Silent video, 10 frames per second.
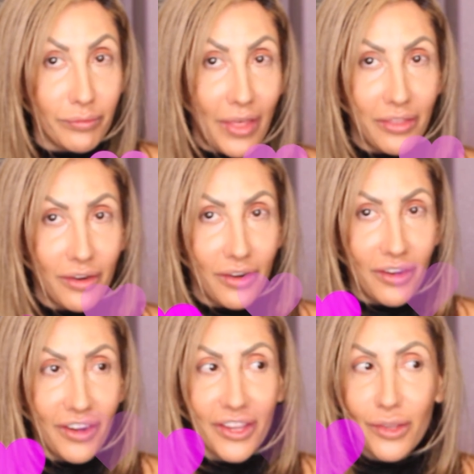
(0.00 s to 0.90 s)

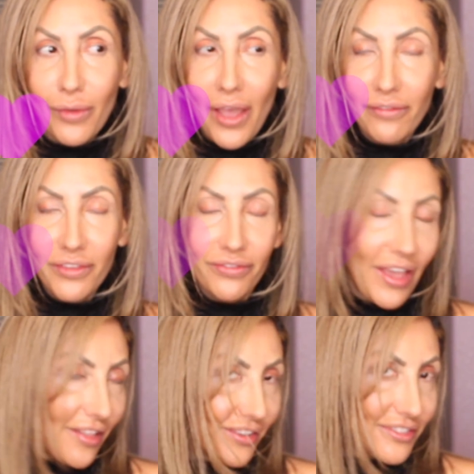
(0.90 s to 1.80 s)
whether you have a
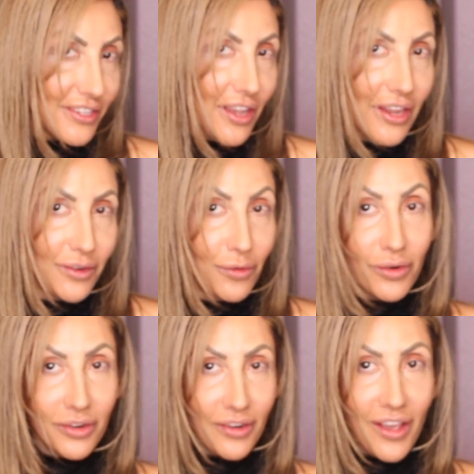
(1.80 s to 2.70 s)
Valentine
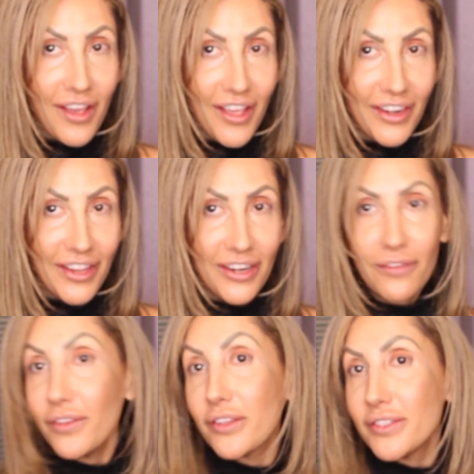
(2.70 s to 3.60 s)
or not. And
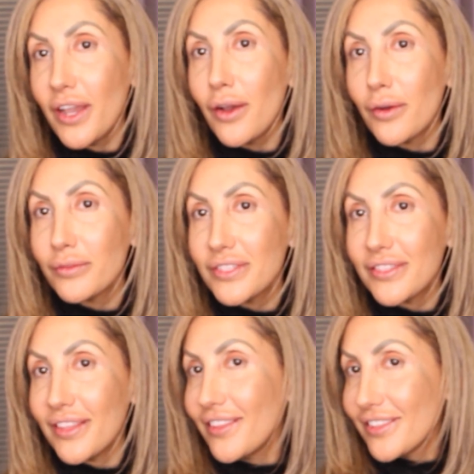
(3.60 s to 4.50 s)
if you don't,
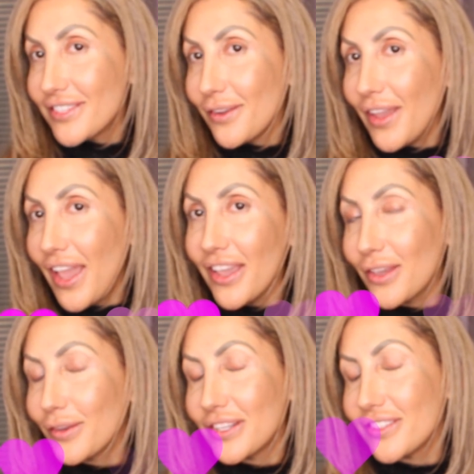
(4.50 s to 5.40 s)
then that's okay.
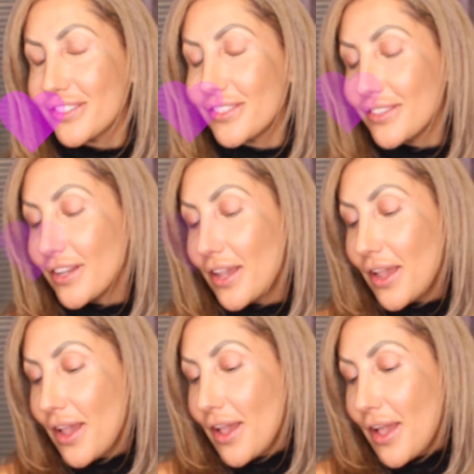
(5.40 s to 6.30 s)
You can just
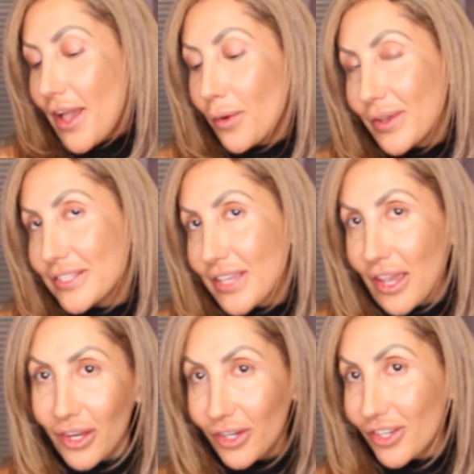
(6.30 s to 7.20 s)
always
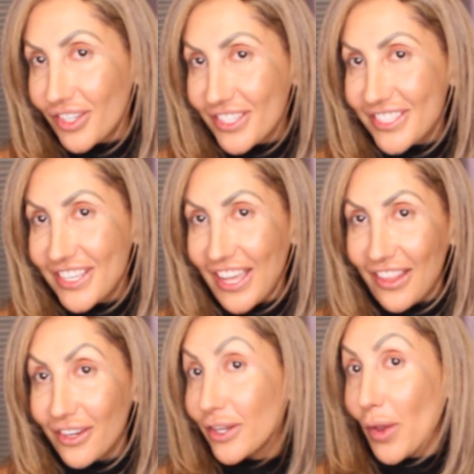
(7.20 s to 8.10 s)
get your girls
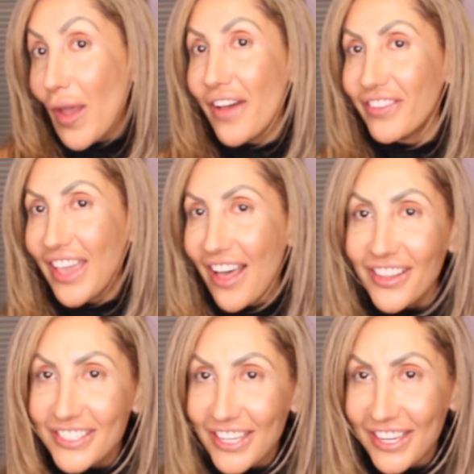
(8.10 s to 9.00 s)
together and go have
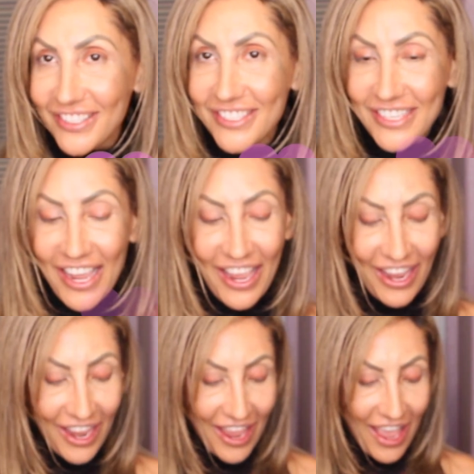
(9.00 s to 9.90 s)
Galentine's
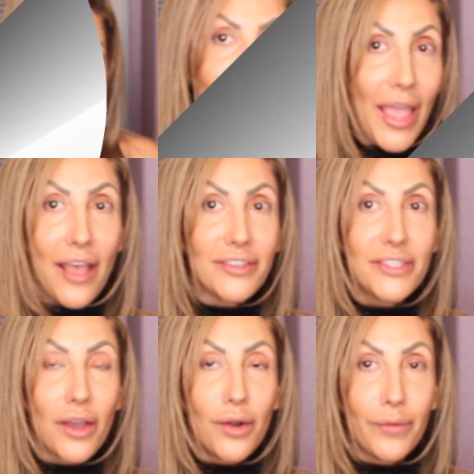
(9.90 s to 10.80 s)
Day. As
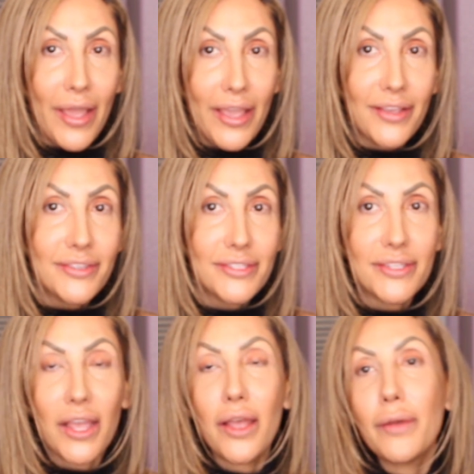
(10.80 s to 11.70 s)

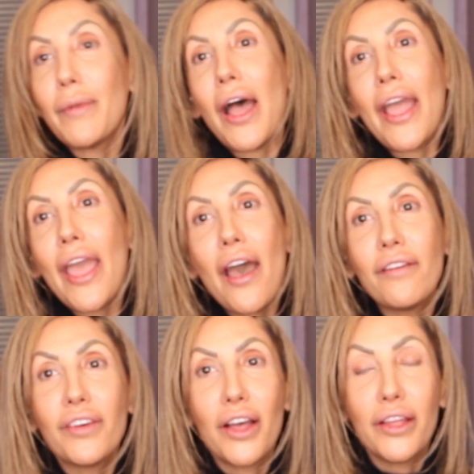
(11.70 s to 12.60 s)
always, I
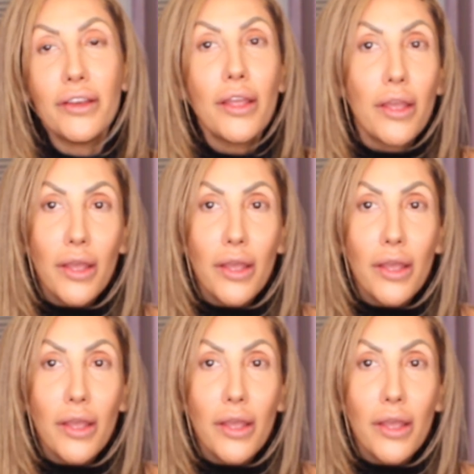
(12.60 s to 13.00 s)
have on